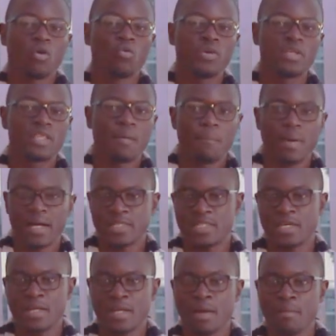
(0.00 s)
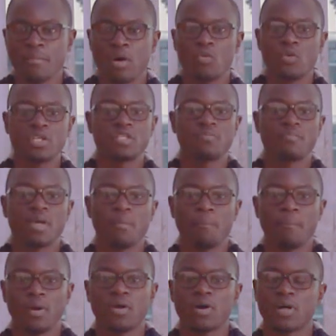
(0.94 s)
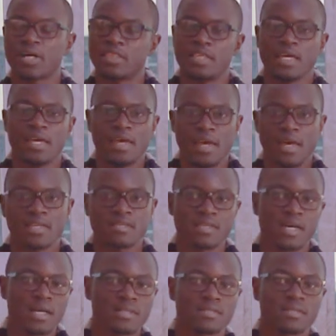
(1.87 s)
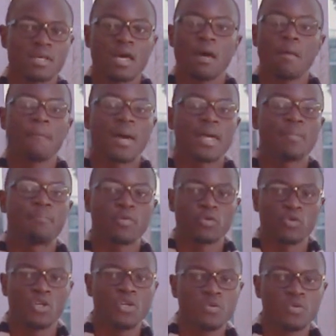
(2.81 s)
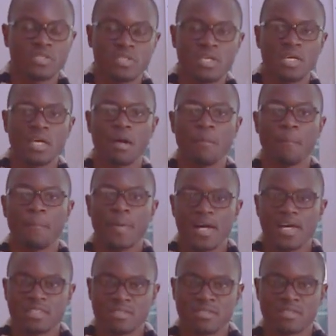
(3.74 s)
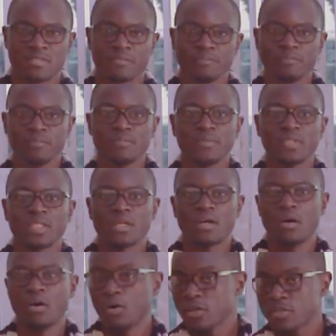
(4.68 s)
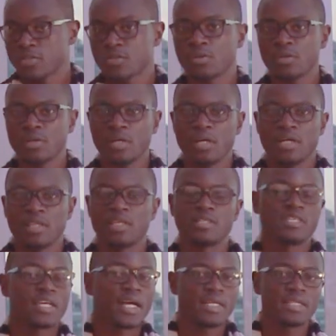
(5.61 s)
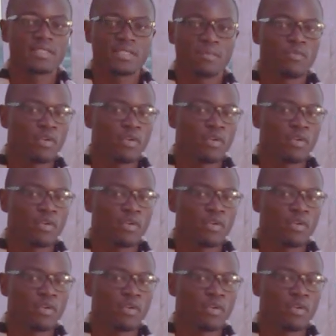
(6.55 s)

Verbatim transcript: with a bacterium which may block the air sacs by producing pus. Also, the child is